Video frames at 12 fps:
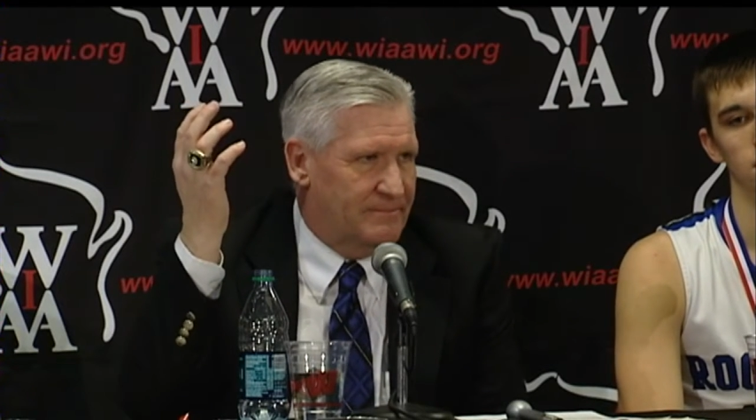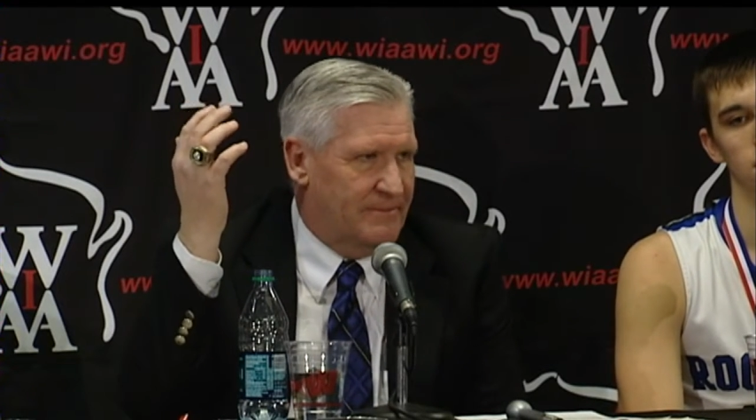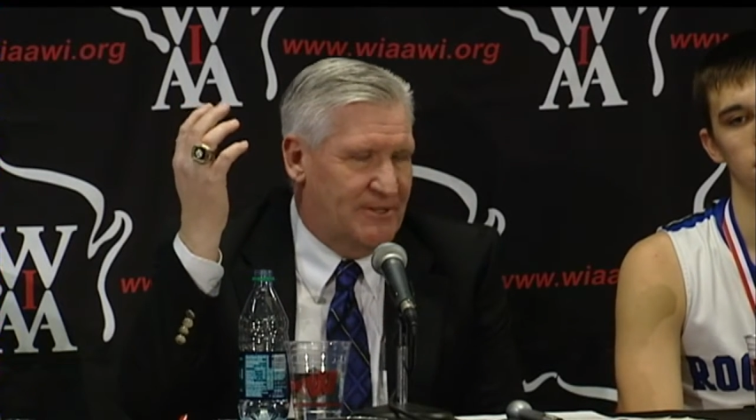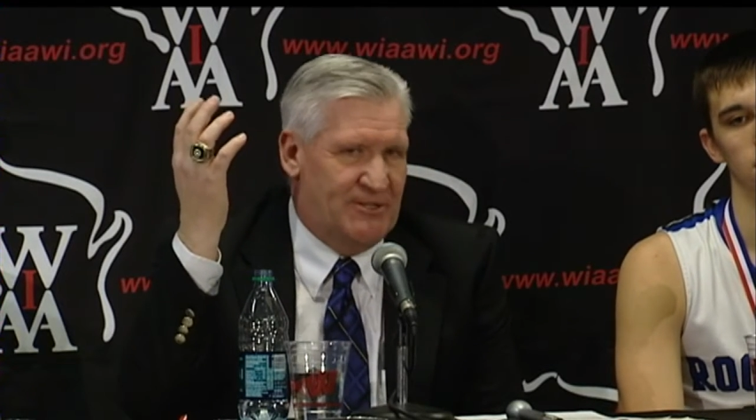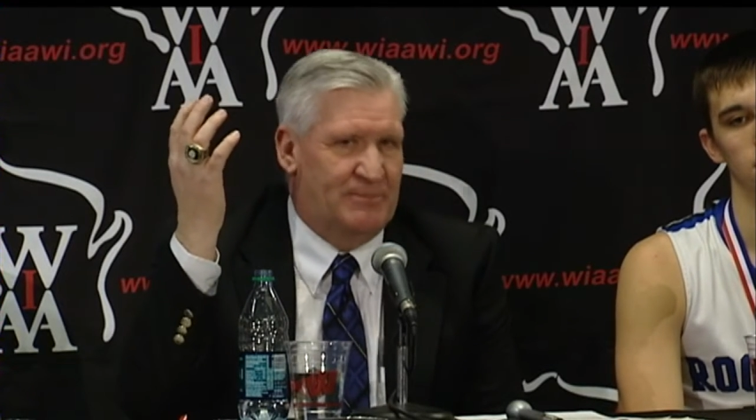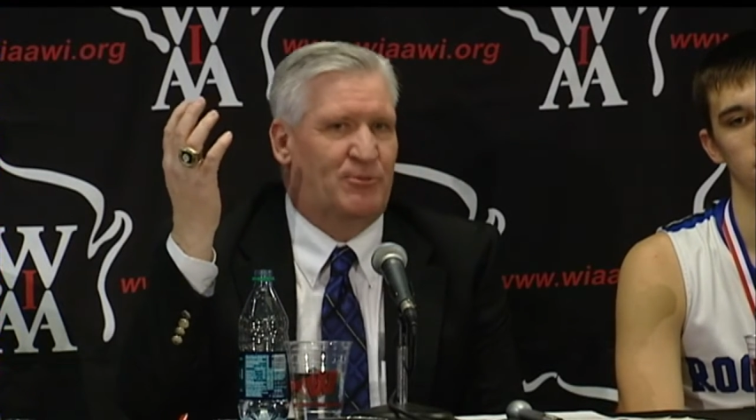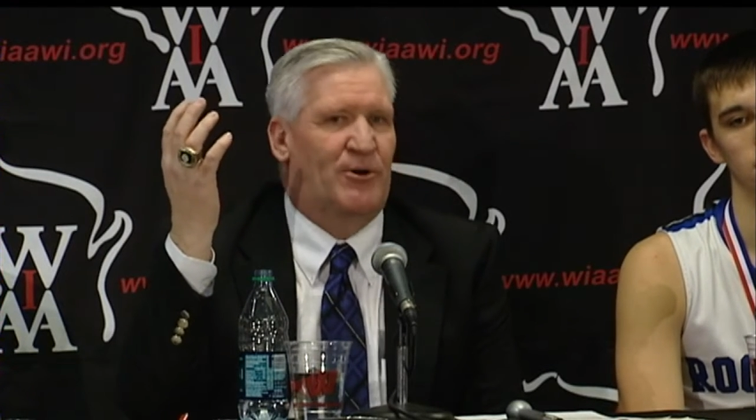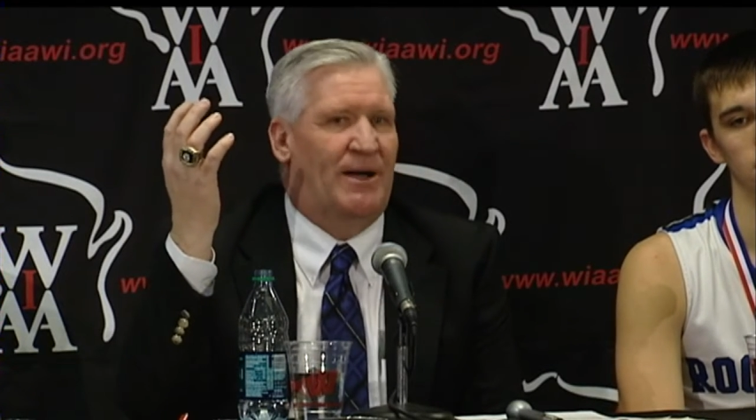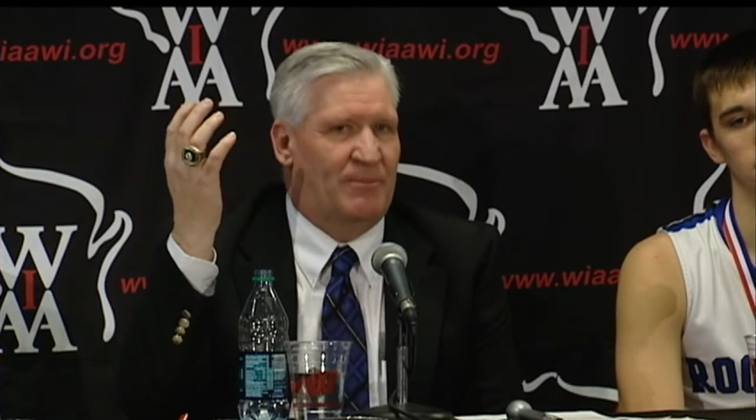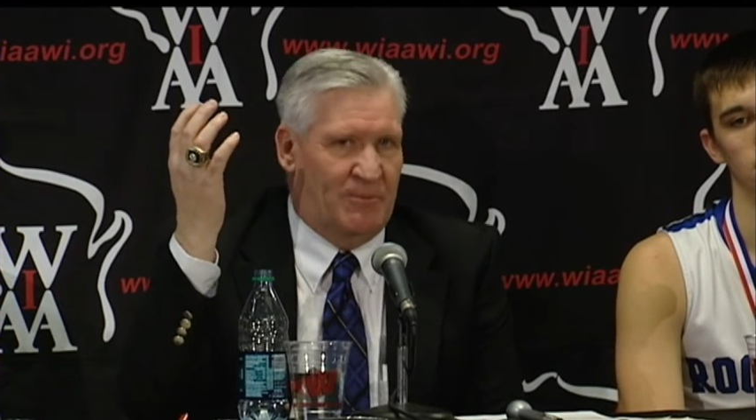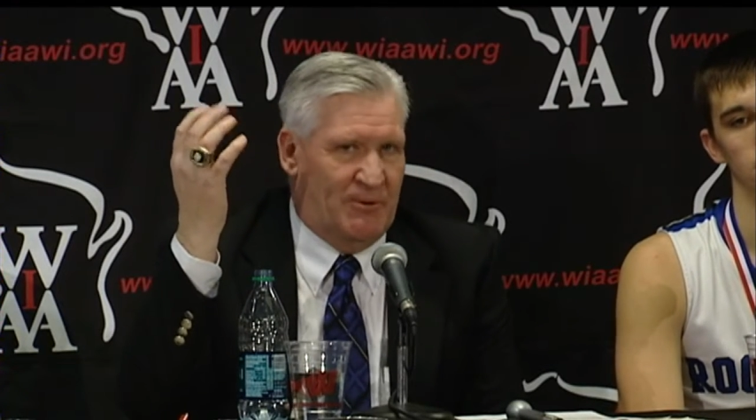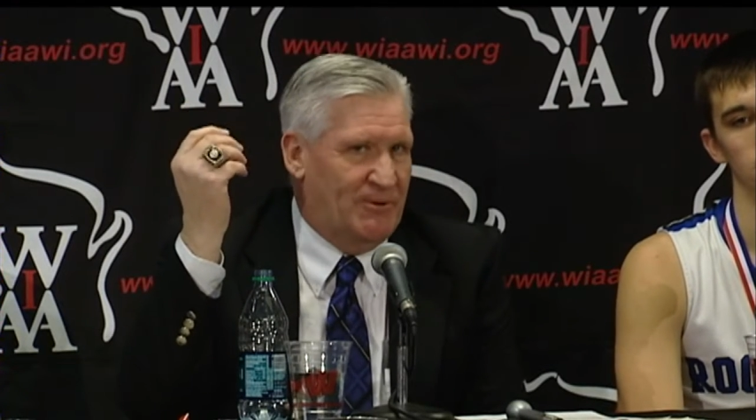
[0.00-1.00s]
it's
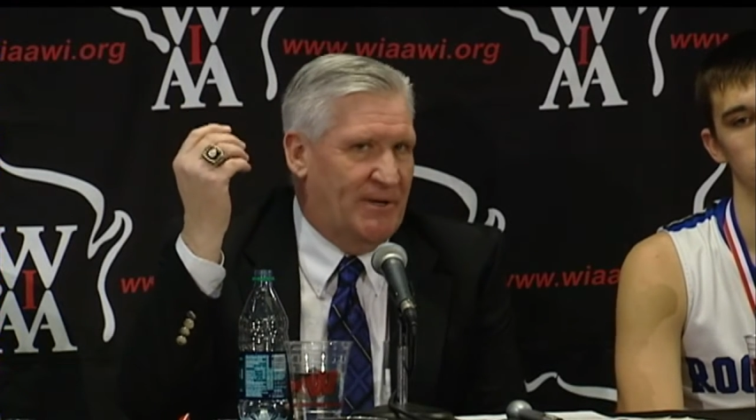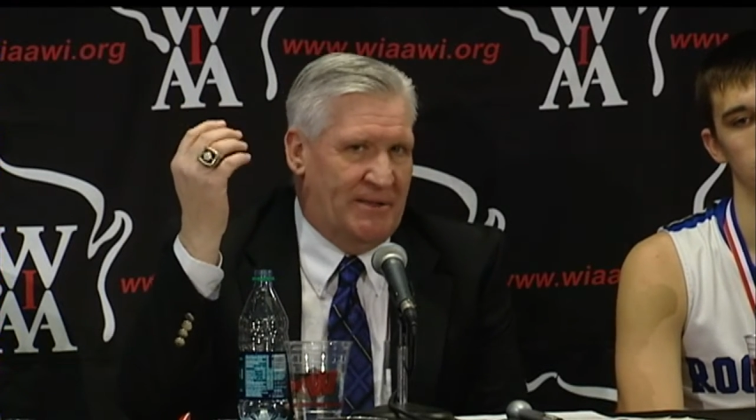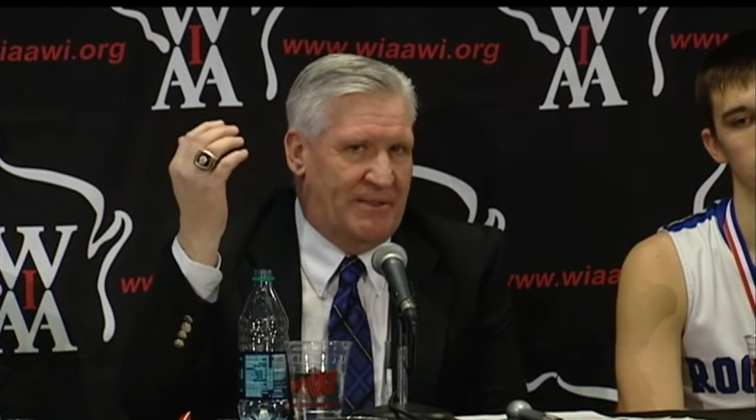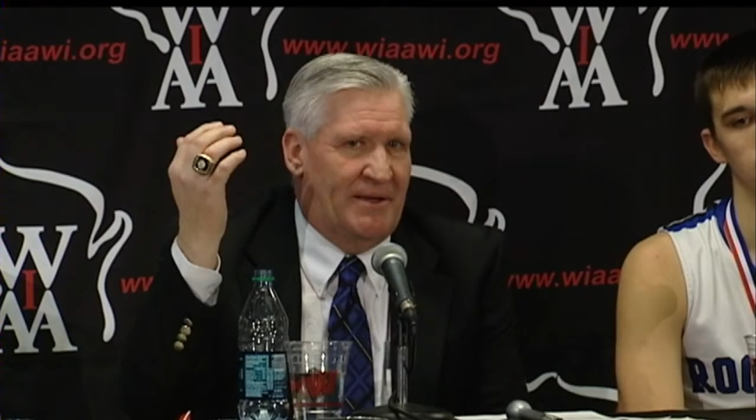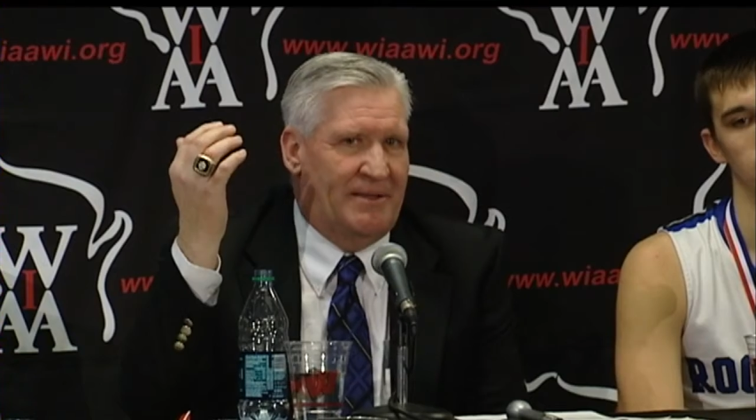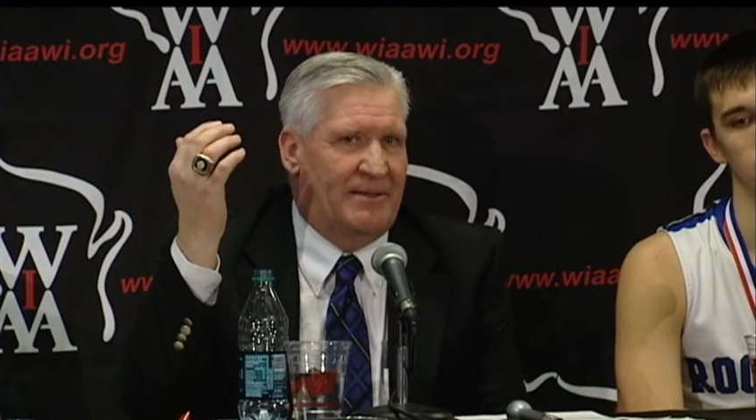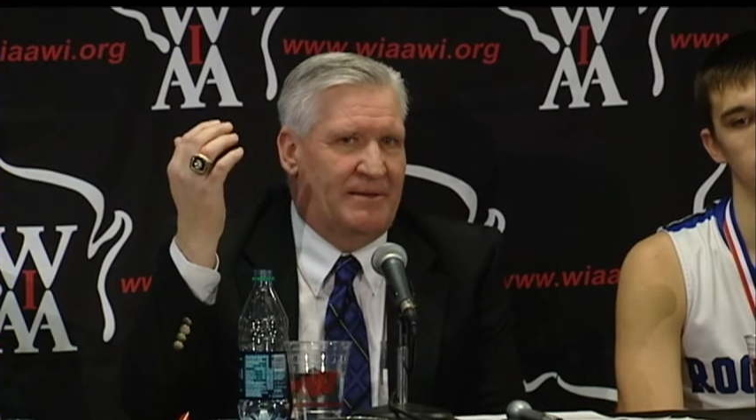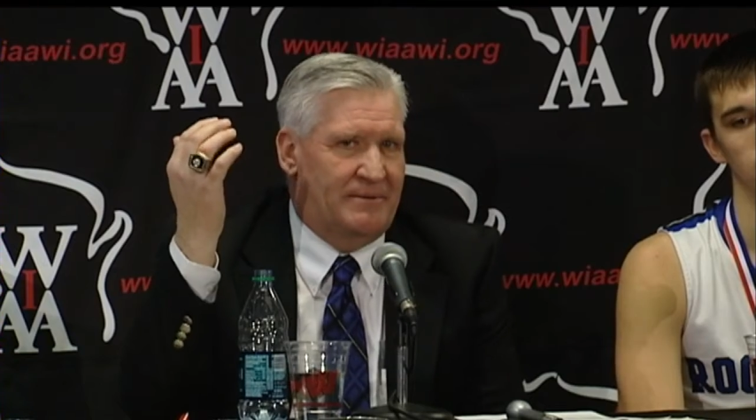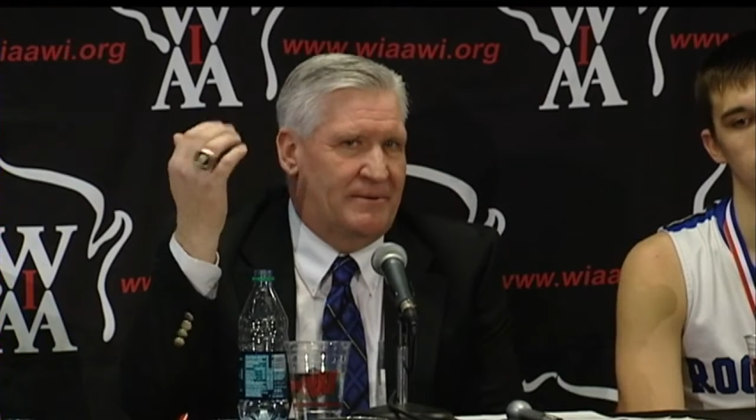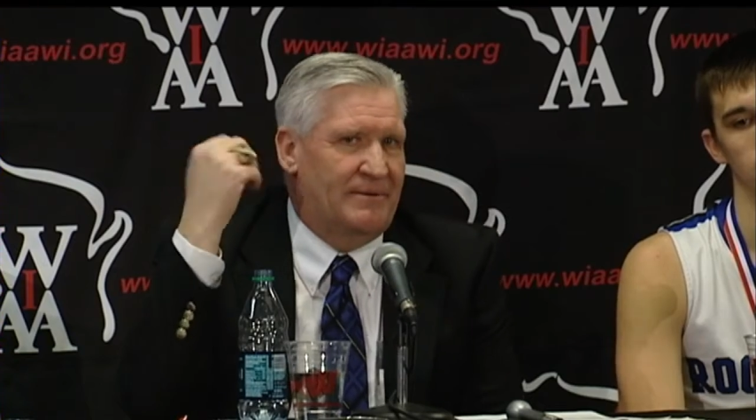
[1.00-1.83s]
improbable, I thought, that